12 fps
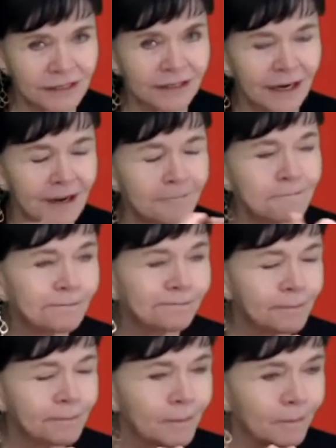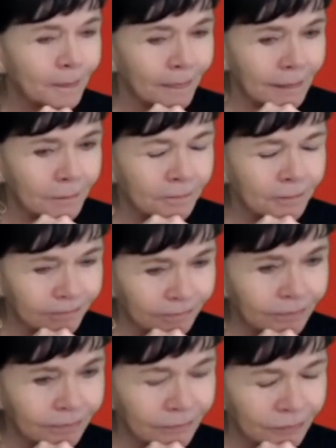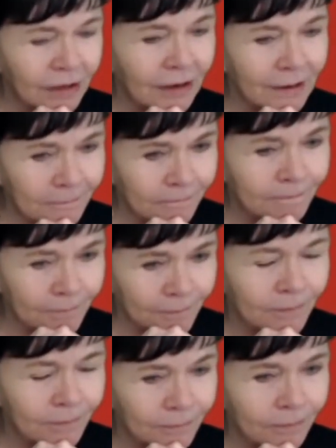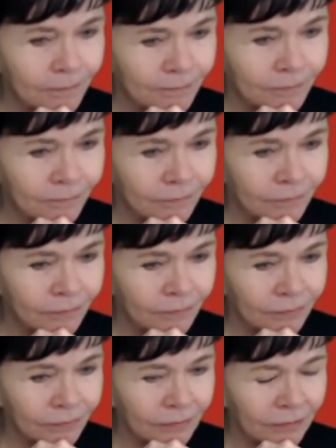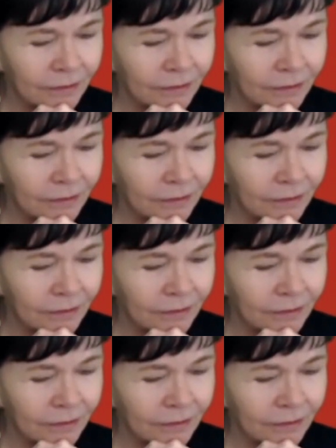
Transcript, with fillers: today. From this morning. Okay. It said,